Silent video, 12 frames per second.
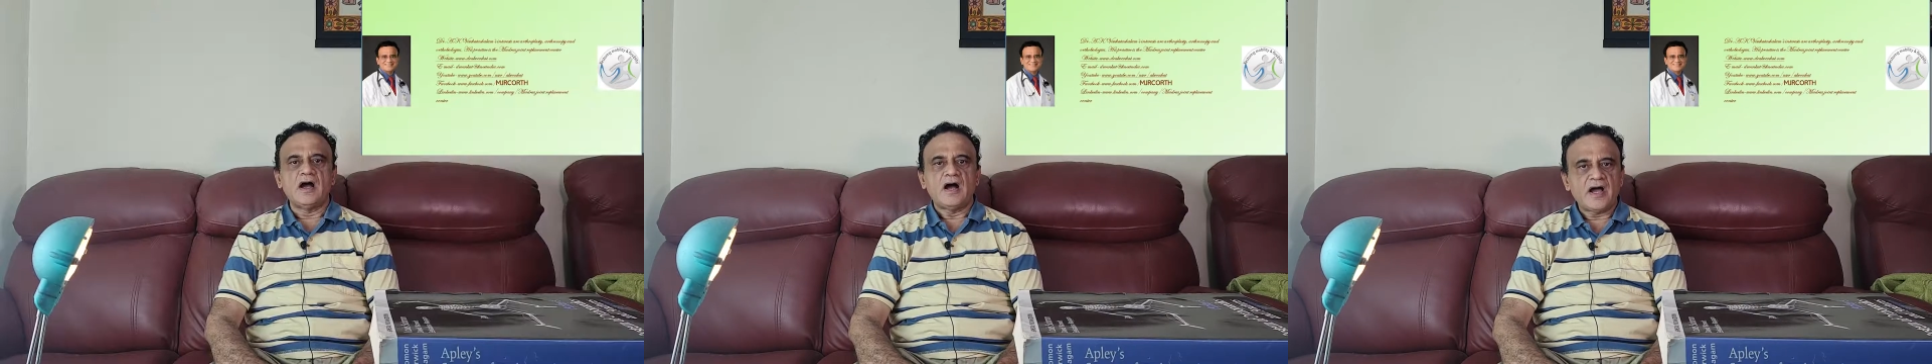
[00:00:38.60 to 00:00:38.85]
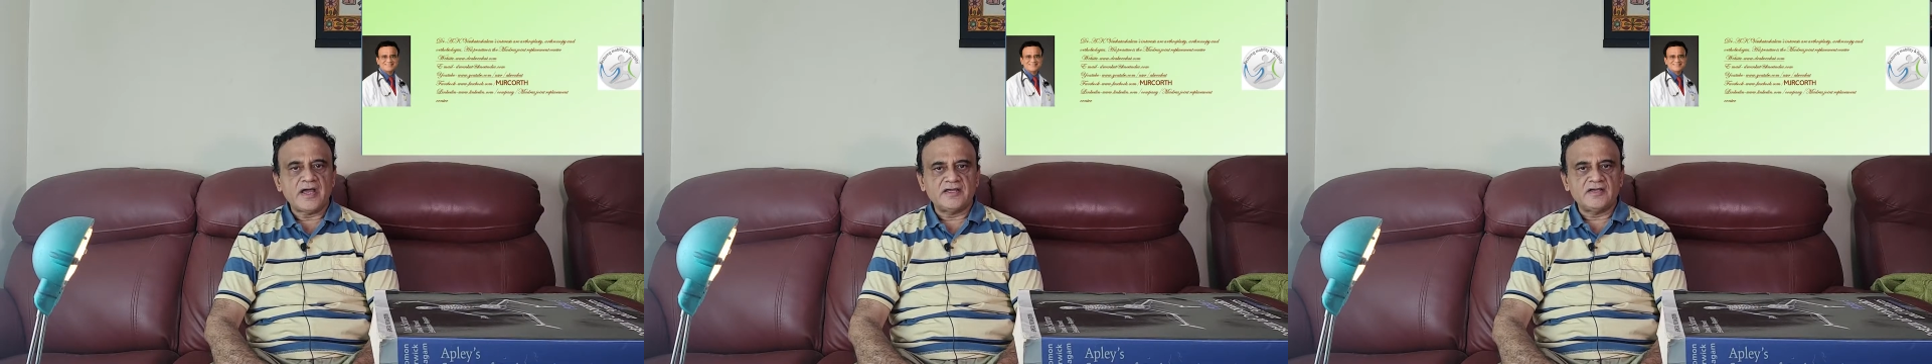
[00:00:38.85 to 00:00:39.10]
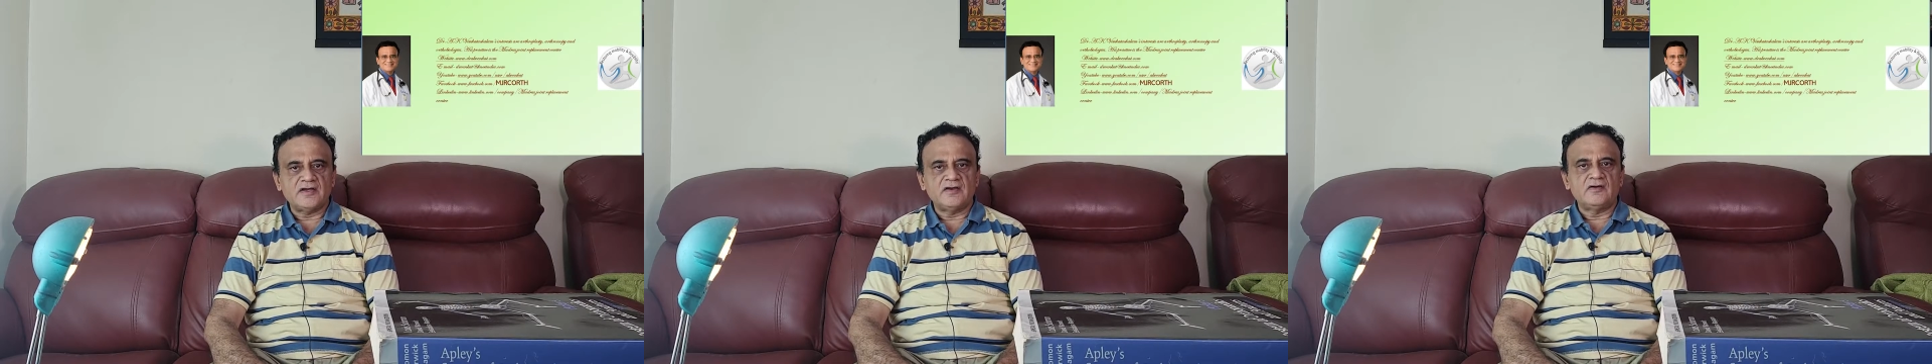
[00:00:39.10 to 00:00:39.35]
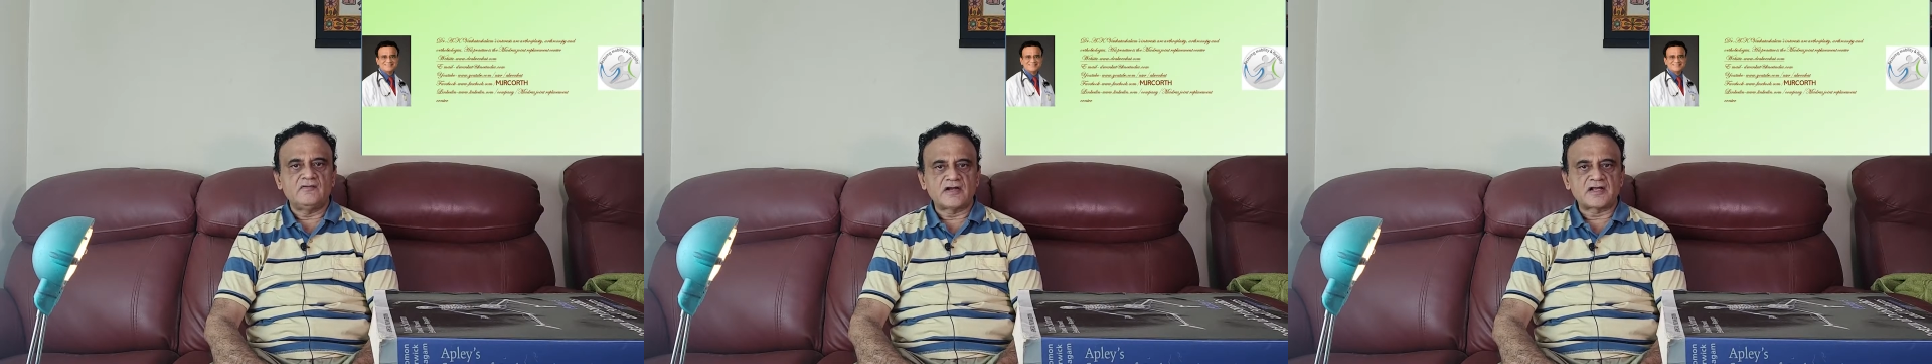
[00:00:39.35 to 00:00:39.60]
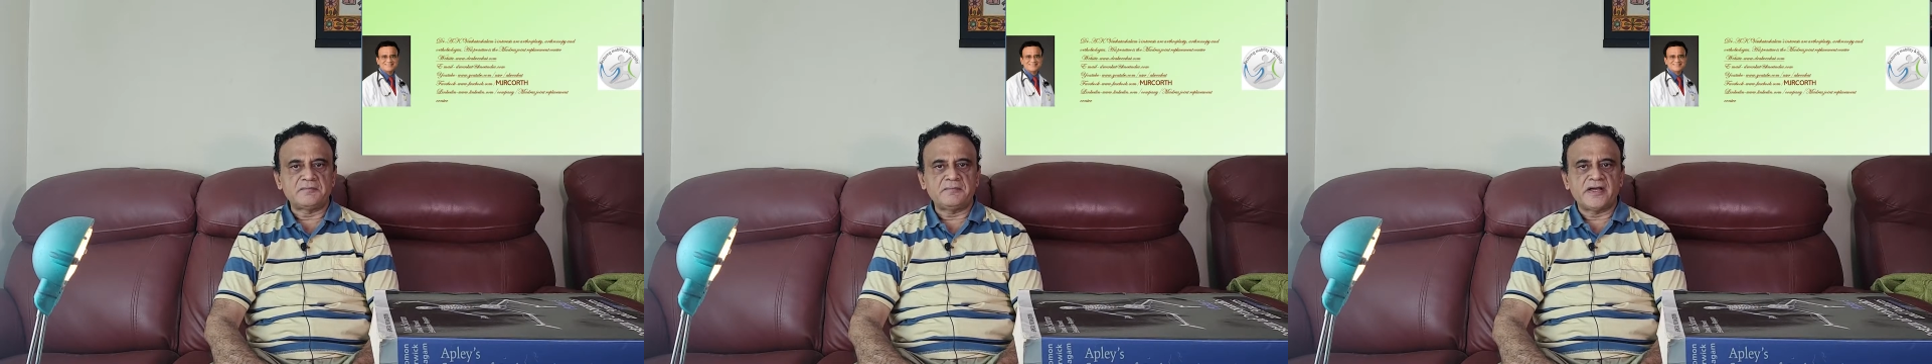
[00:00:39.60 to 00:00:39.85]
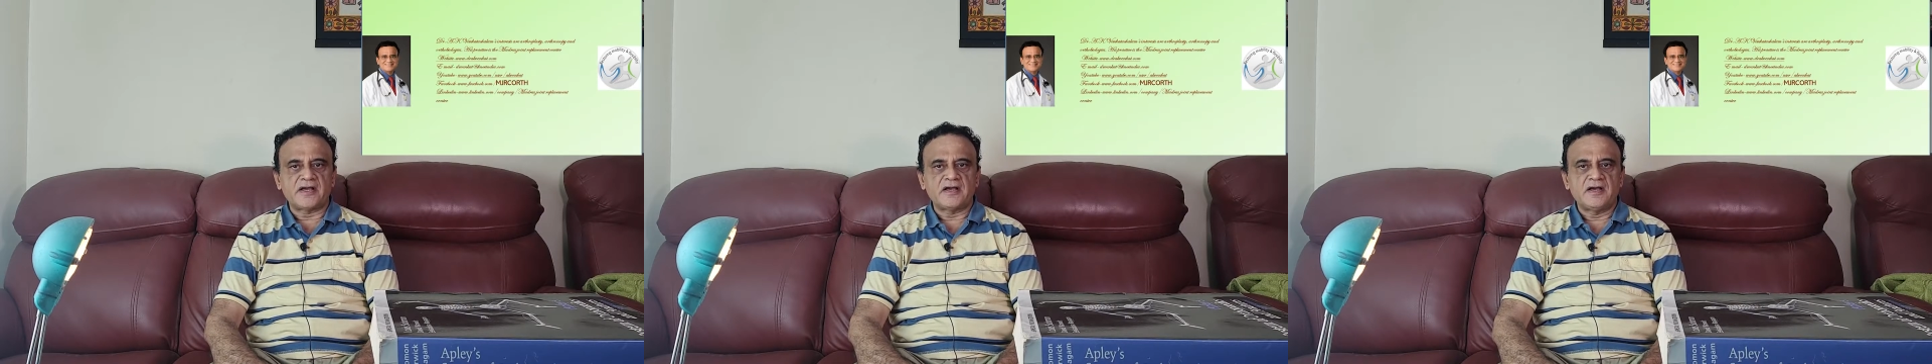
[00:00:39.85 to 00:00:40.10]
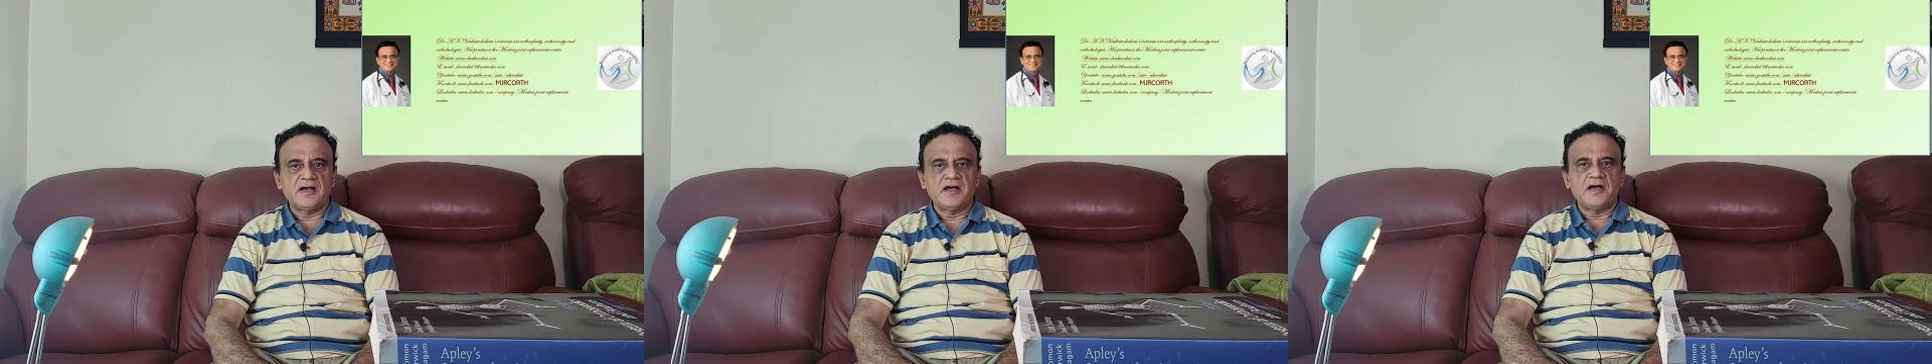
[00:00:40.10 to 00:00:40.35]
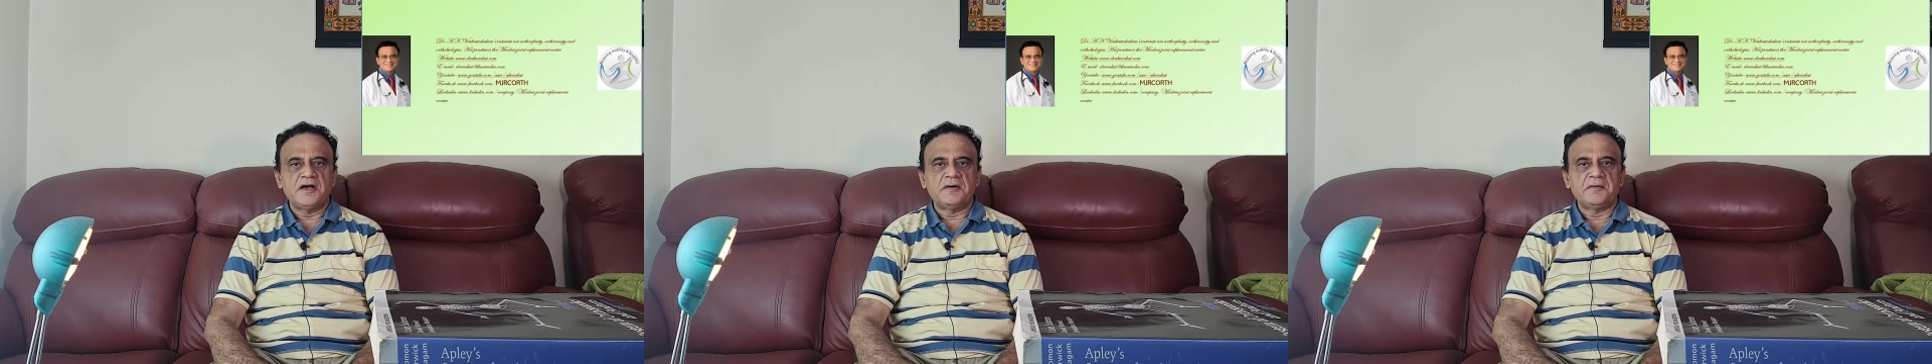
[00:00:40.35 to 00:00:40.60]
Hi, welcome back.
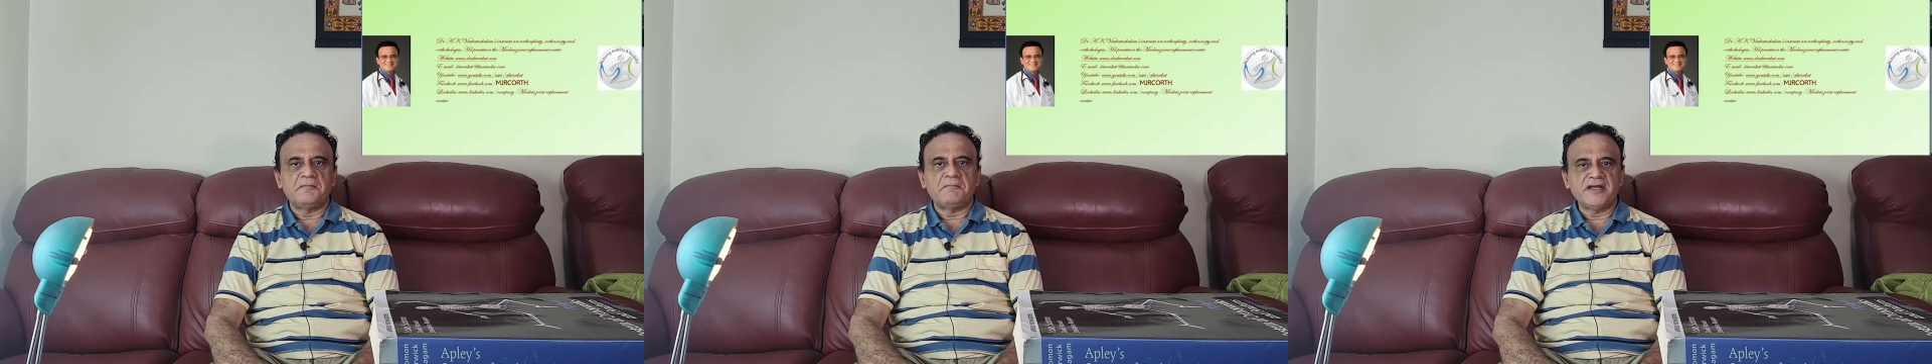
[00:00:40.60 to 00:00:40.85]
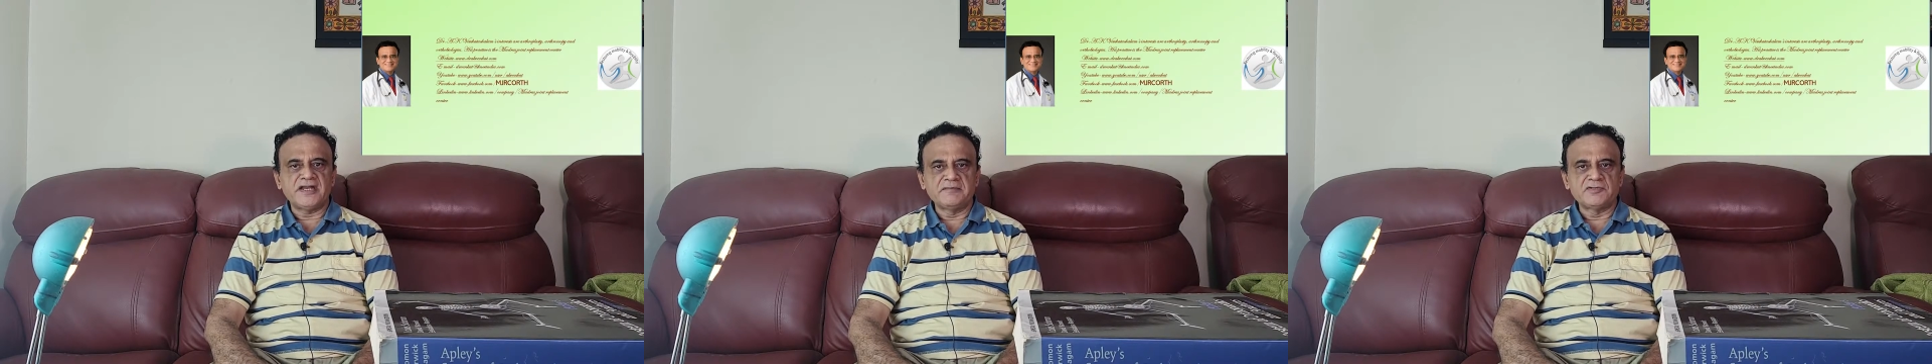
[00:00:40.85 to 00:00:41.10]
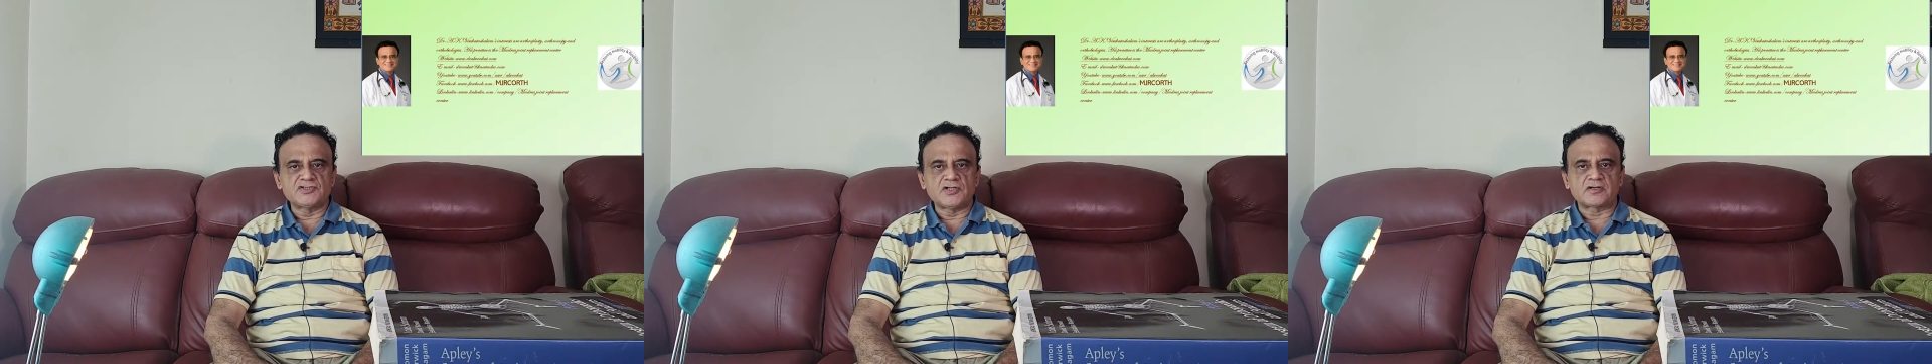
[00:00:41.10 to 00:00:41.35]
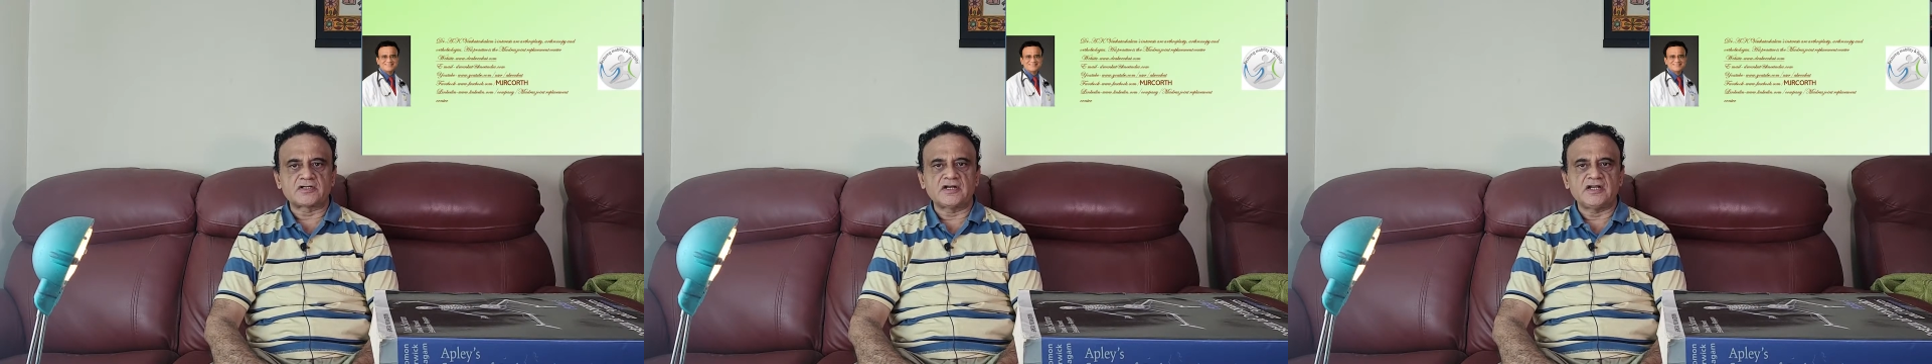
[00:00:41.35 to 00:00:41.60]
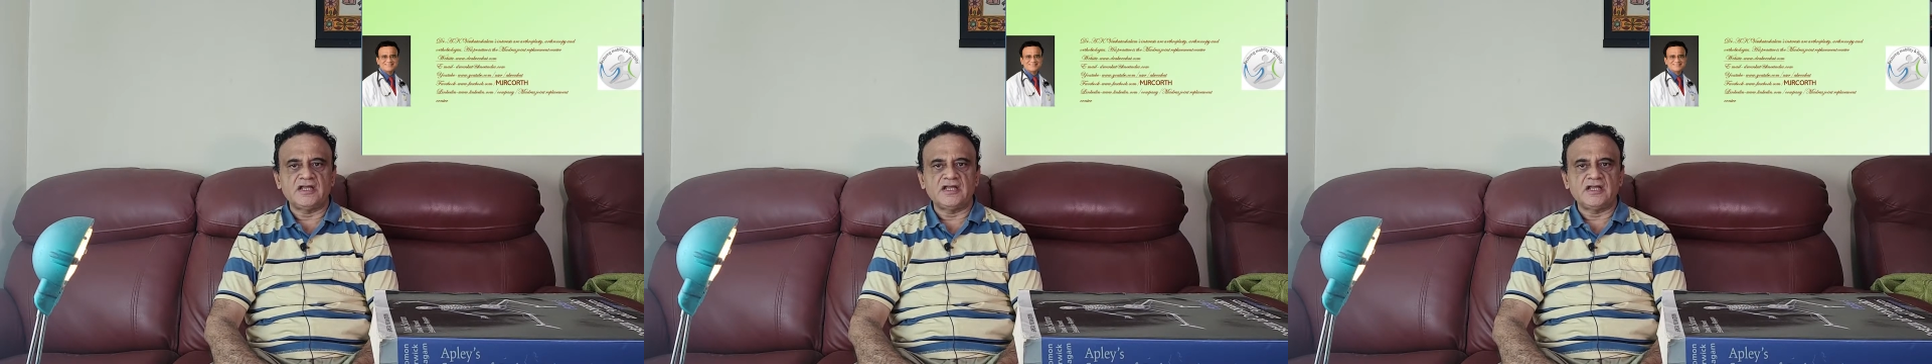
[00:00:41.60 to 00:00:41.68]
My name is Dr.